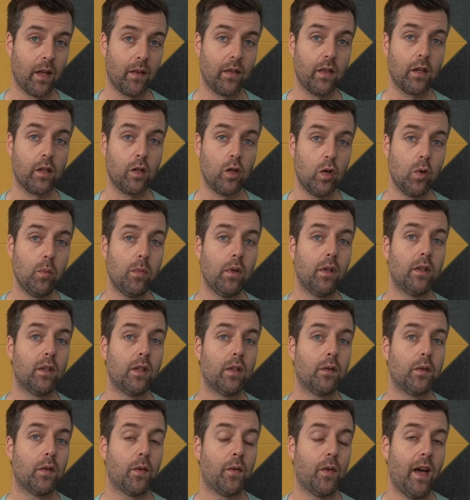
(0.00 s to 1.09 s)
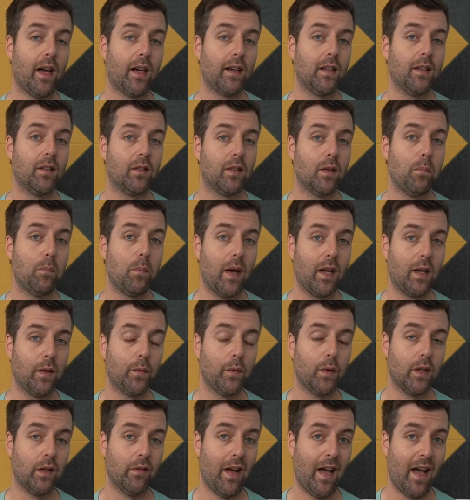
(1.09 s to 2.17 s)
the cumulative effect is some benefit of